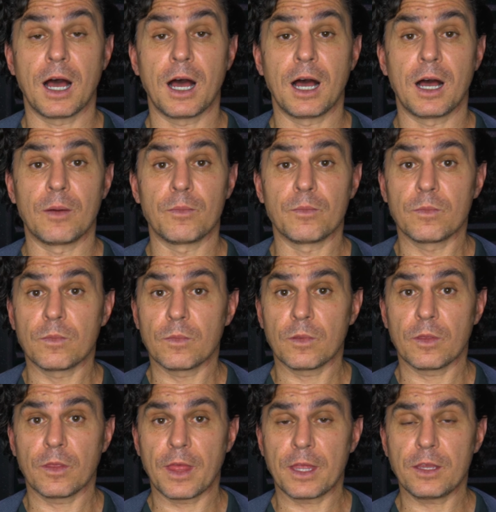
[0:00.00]

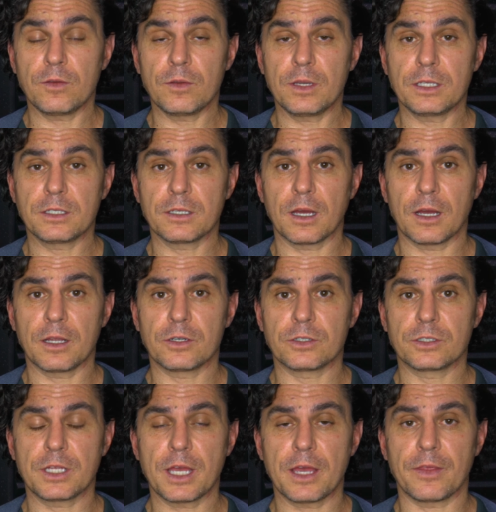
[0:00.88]
then you need to
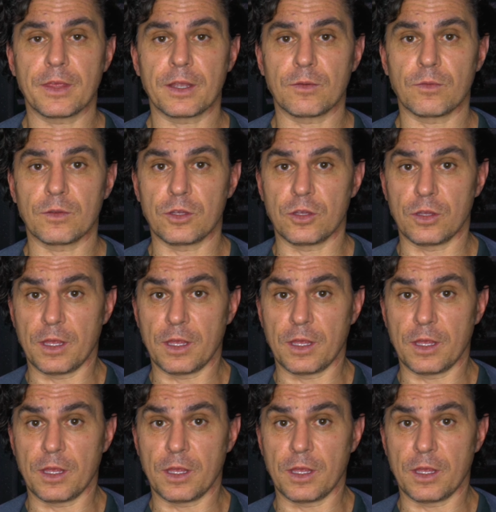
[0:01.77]
understand that